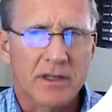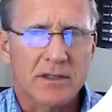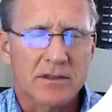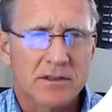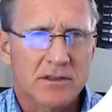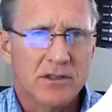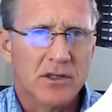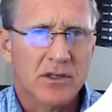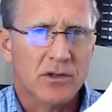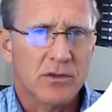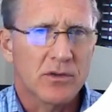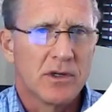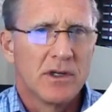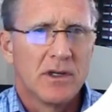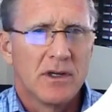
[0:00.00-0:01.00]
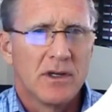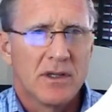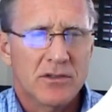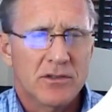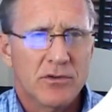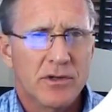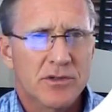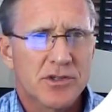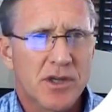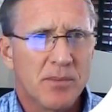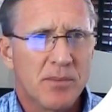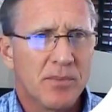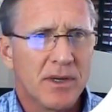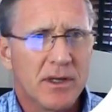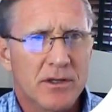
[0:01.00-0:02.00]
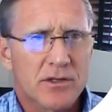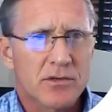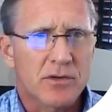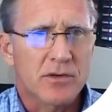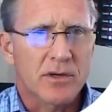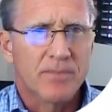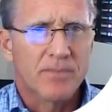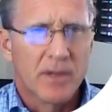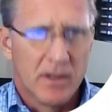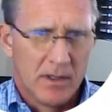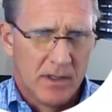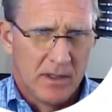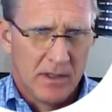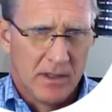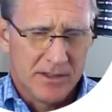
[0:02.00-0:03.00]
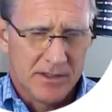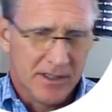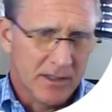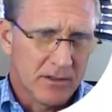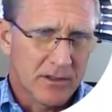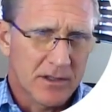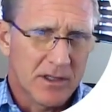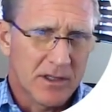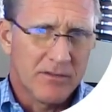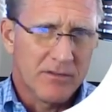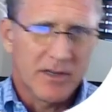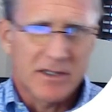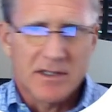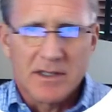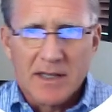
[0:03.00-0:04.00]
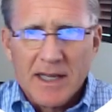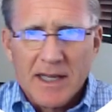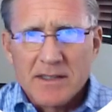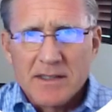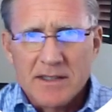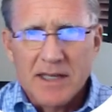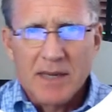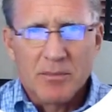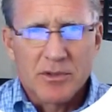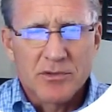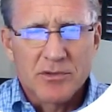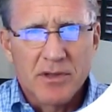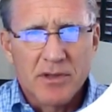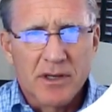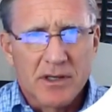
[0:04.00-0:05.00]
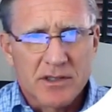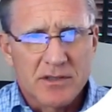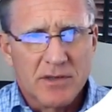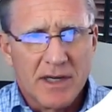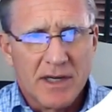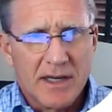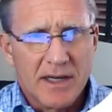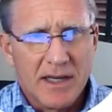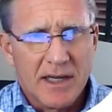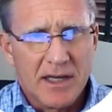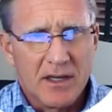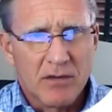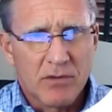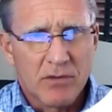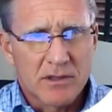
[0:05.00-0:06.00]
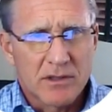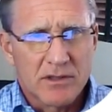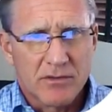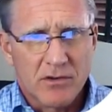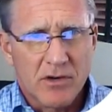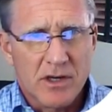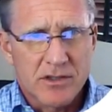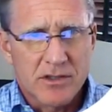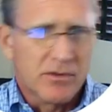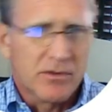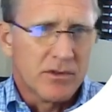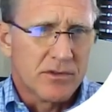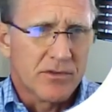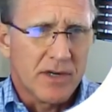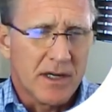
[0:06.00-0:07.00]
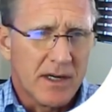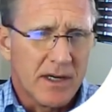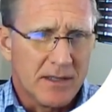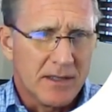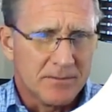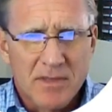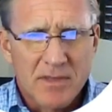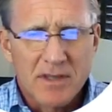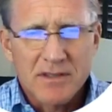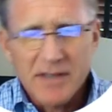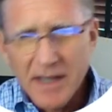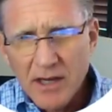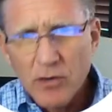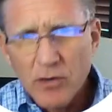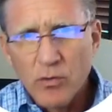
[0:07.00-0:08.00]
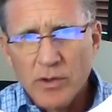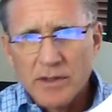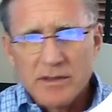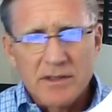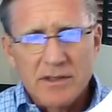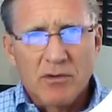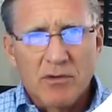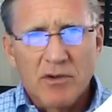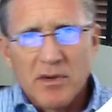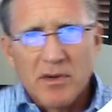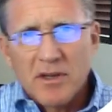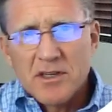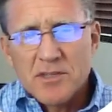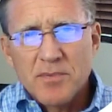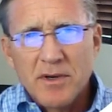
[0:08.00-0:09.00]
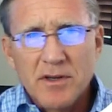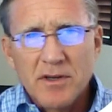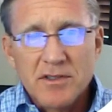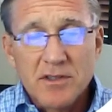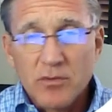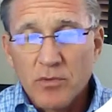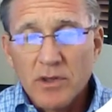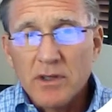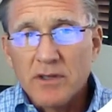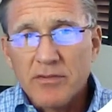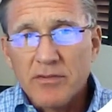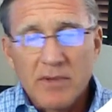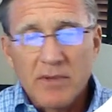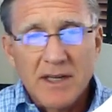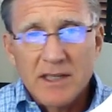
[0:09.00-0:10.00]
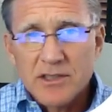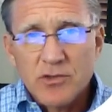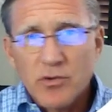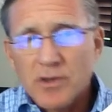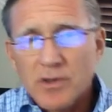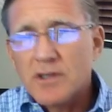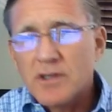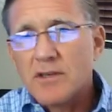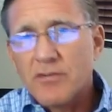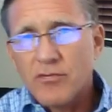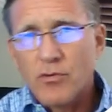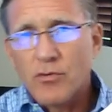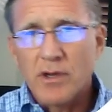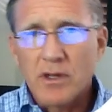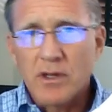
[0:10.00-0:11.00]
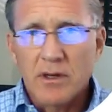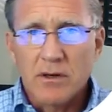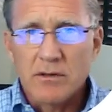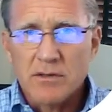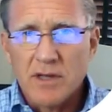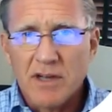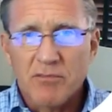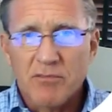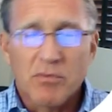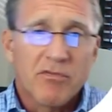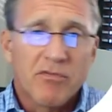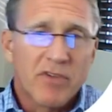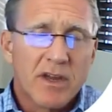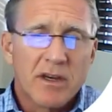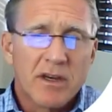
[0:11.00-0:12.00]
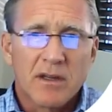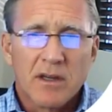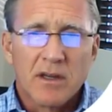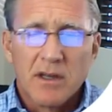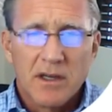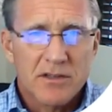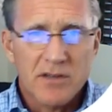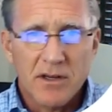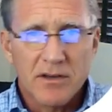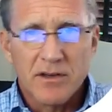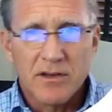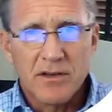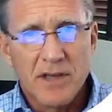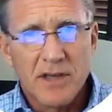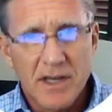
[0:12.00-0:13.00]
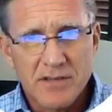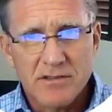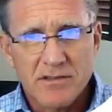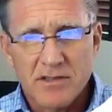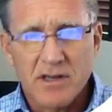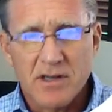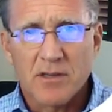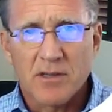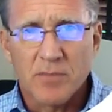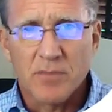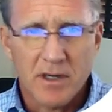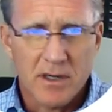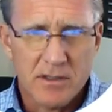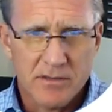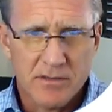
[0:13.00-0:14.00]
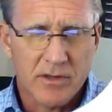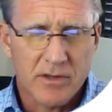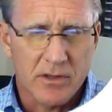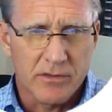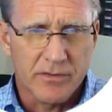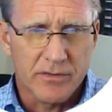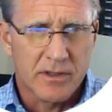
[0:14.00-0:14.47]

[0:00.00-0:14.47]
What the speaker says: So let's go ahead and jump into it. Let's take a look at the investing landscape, which we think is at a relative crossroads right now. The tailwinds that we've been experiencing really from the last 20 to 40 years have been fading. It's not necessarily because of COVID,